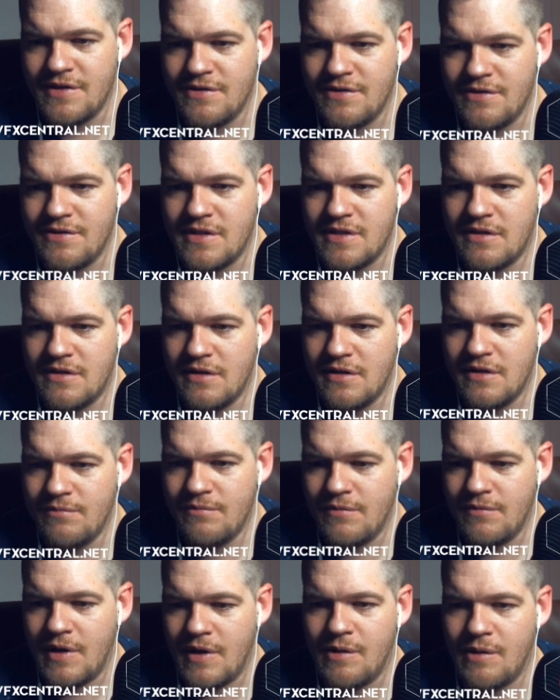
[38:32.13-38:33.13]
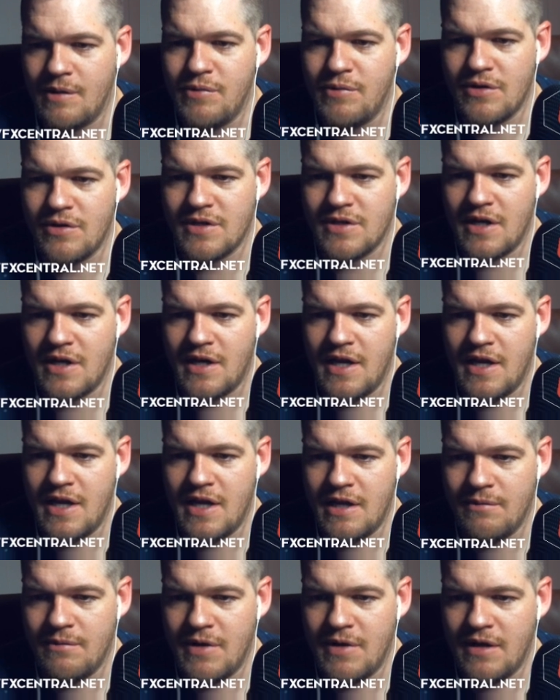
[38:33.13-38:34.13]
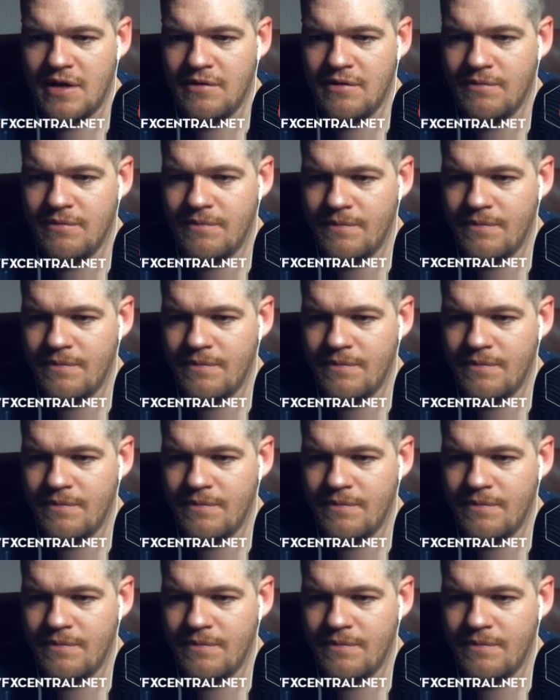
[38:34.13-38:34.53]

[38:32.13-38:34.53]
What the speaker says: so my computer's kind of hating me.